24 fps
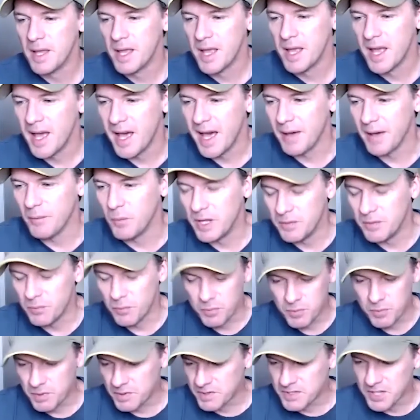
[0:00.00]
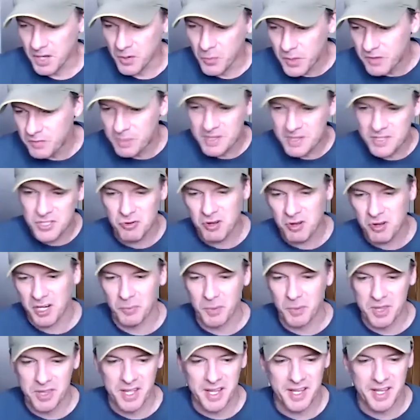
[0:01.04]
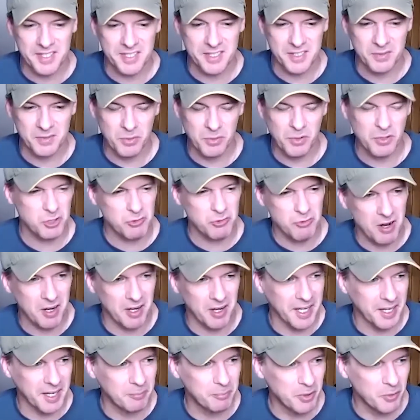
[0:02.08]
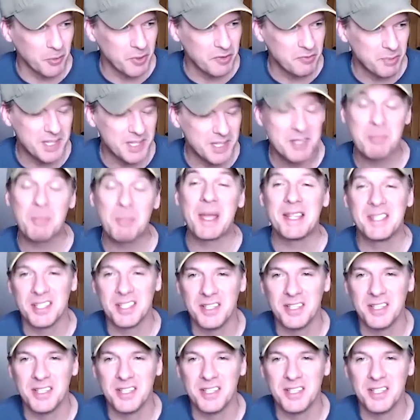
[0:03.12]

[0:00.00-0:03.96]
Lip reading: And we've been struggling with this. We're not struggling, but we've been debating this